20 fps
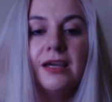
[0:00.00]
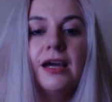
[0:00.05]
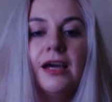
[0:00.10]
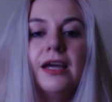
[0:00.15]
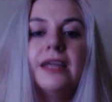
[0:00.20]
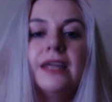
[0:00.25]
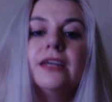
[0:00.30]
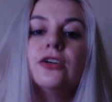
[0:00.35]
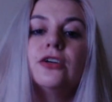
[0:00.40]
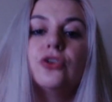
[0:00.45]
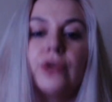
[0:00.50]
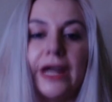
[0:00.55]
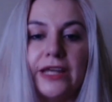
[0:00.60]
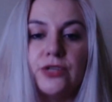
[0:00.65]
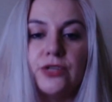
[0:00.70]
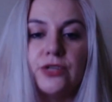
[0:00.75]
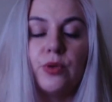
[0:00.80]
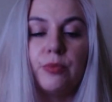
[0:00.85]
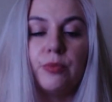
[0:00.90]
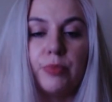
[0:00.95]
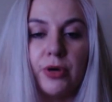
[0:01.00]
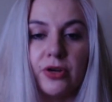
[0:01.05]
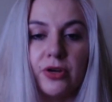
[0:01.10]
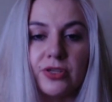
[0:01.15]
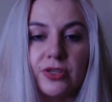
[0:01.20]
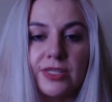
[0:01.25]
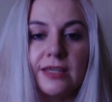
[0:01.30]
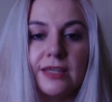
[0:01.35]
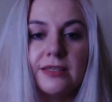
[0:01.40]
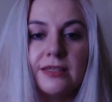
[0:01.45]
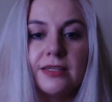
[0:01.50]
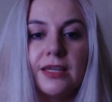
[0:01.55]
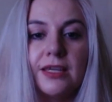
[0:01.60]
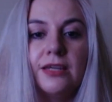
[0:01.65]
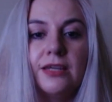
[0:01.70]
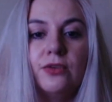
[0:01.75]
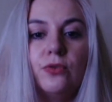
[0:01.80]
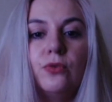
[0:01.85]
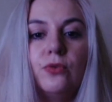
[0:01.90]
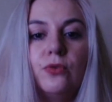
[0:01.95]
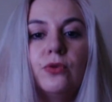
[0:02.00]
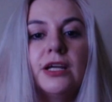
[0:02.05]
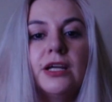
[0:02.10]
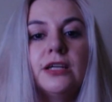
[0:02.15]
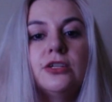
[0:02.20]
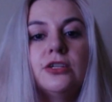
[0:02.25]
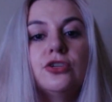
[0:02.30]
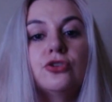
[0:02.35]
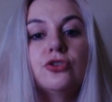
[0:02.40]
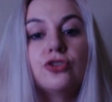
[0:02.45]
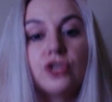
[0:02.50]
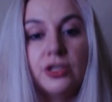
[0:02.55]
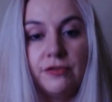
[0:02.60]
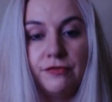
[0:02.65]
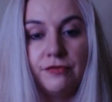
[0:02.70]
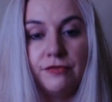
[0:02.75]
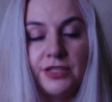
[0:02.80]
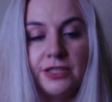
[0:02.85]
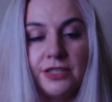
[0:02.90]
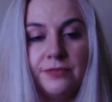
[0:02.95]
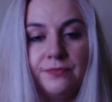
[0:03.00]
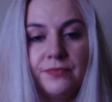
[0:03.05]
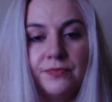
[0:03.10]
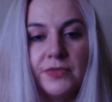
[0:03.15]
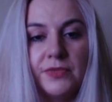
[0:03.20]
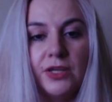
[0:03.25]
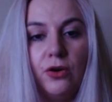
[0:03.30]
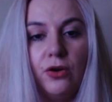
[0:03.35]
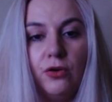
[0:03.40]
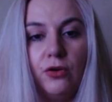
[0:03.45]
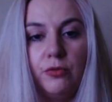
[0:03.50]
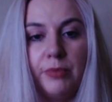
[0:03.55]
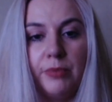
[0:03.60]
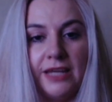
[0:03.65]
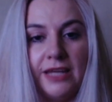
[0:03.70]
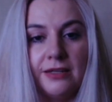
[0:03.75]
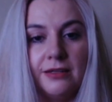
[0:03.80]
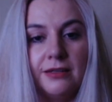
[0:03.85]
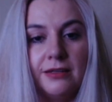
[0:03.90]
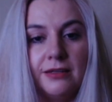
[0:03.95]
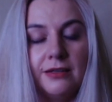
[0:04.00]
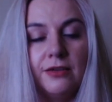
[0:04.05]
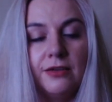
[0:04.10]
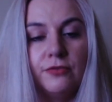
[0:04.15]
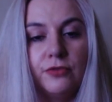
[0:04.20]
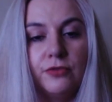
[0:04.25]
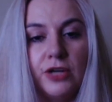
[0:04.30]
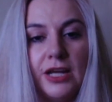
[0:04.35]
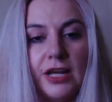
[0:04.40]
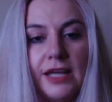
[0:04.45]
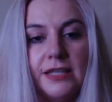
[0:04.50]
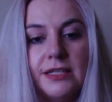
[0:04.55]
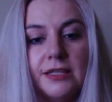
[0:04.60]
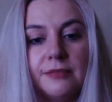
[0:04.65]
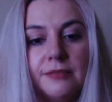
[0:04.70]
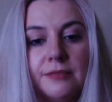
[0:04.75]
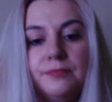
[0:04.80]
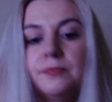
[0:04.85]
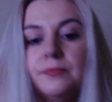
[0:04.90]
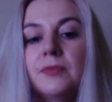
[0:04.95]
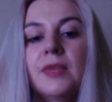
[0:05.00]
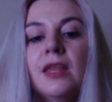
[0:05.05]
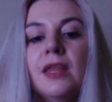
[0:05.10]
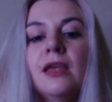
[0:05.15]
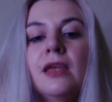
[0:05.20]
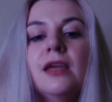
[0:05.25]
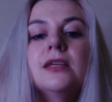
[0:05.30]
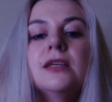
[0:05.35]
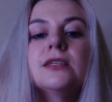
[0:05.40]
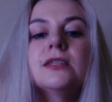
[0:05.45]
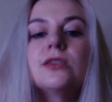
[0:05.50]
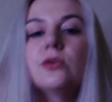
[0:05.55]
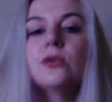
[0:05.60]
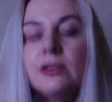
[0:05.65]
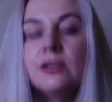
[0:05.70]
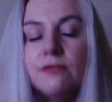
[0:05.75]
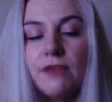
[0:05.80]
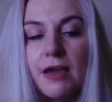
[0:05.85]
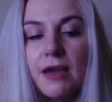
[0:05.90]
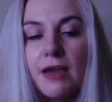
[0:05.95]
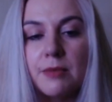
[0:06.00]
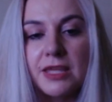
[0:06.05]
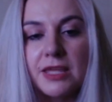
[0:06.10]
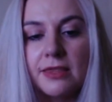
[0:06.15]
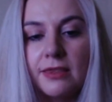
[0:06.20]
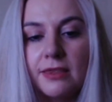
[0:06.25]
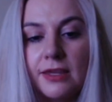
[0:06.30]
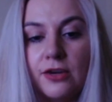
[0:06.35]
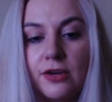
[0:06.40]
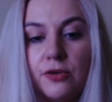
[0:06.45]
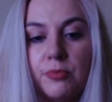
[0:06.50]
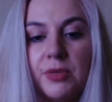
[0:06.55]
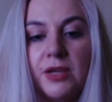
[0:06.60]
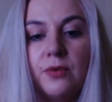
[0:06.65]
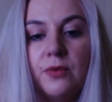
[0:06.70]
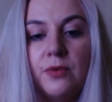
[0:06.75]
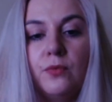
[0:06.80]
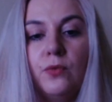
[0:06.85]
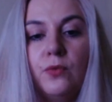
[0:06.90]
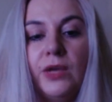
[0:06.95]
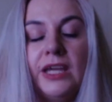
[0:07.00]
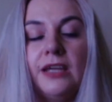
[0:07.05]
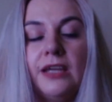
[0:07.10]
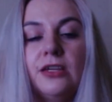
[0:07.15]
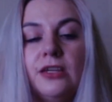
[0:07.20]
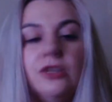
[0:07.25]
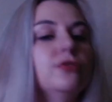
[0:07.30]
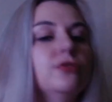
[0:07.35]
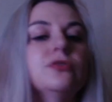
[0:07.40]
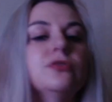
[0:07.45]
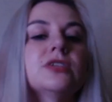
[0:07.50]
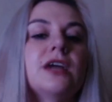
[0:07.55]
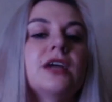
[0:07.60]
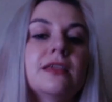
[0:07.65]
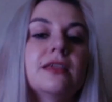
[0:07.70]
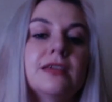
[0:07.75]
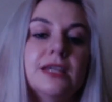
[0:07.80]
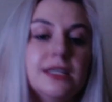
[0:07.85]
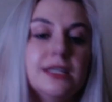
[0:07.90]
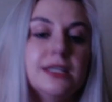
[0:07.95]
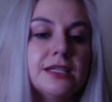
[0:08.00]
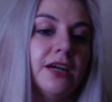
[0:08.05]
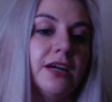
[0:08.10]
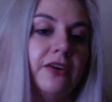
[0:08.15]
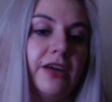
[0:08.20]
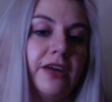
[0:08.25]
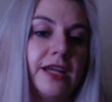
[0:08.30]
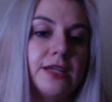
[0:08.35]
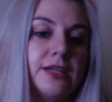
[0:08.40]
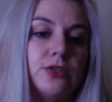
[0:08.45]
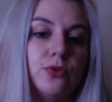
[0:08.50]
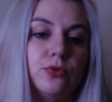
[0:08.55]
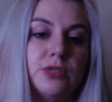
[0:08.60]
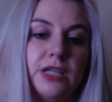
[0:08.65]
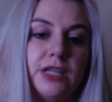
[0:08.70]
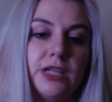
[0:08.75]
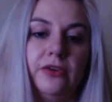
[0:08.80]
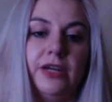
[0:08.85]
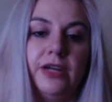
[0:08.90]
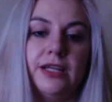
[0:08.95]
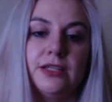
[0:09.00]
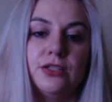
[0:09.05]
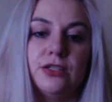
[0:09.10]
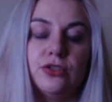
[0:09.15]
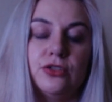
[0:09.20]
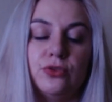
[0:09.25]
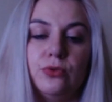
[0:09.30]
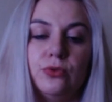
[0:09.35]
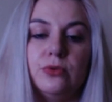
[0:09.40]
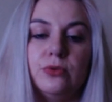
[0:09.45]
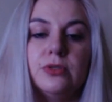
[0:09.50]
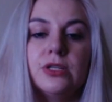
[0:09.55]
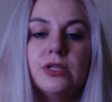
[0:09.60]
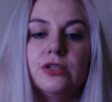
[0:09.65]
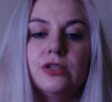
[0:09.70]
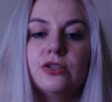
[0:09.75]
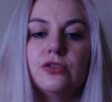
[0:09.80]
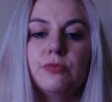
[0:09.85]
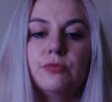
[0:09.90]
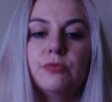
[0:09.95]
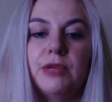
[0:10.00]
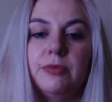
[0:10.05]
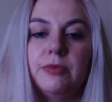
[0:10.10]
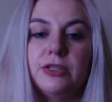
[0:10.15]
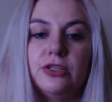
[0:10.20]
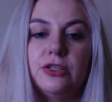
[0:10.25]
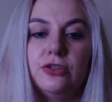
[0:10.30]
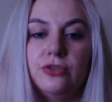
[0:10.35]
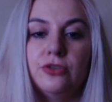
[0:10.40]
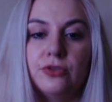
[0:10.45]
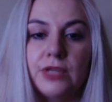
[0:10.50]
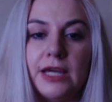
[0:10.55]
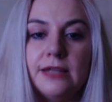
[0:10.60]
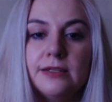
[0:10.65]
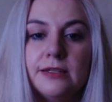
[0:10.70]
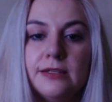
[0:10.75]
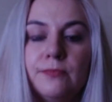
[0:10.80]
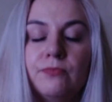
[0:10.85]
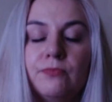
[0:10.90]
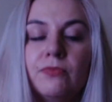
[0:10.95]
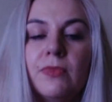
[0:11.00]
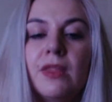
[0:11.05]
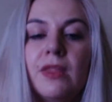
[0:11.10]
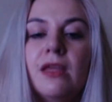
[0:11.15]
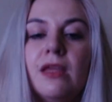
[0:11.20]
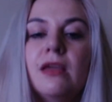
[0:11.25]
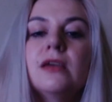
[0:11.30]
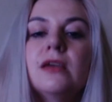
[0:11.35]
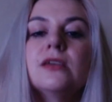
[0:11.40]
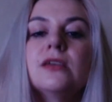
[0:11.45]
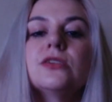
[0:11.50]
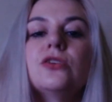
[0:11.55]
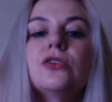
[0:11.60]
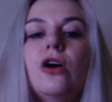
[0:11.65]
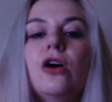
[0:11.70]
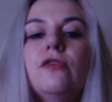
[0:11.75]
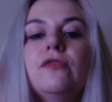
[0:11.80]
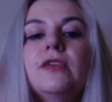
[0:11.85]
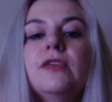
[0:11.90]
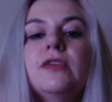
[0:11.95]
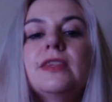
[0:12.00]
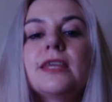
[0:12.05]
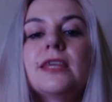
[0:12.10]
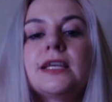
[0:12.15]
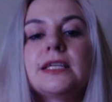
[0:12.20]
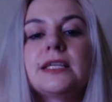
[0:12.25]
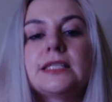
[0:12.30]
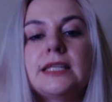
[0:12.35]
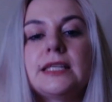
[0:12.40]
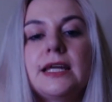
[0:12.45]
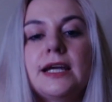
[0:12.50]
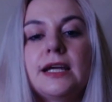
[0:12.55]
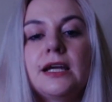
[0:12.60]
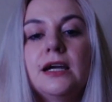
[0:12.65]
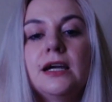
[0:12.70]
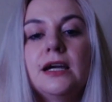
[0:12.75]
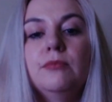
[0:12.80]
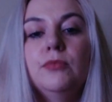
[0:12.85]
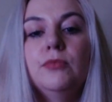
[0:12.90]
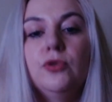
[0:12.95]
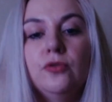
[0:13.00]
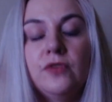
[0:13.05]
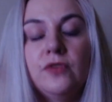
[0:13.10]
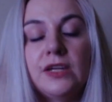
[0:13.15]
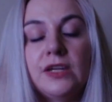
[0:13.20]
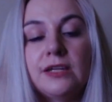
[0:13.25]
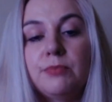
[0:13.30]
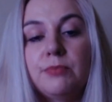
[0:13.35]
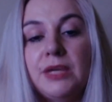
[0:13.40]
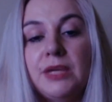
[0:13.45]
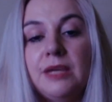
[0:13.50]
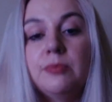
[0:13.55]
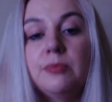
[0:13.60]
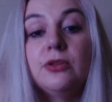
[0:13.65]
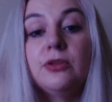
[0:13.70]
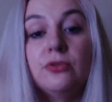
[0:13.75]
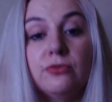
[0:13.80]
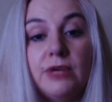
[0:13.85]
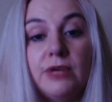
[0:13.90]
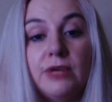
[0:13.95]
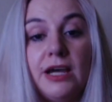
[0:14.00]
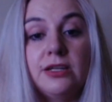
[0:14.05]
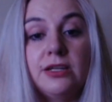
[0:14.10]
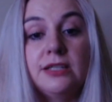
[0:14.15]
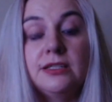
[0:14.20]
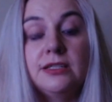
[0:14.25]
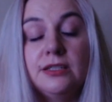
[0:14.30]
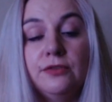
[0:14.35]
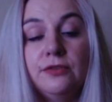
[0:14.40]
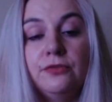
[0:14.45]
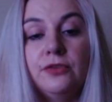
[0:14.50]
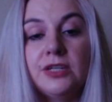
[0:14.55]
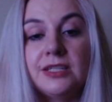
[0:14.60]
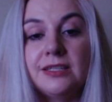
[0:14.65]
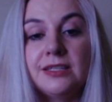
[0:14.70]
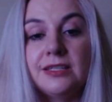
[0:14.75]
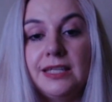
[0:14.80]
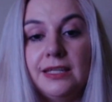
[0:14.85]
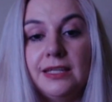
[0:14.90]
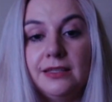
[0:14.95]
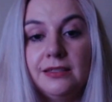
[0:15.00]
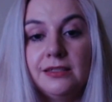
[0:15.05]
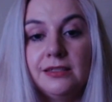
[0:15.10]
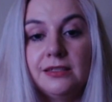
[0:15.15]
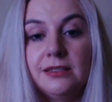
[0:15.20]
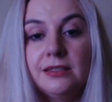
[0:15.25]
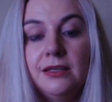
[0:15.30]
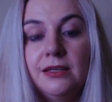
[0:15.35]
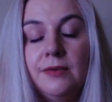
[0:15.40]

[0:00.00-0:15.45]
in a gradual process in order to shift the whole pattern of relating. So in family therapy, we can use either indirect or direct tools to be able to do that. So often things like moving people around at different seats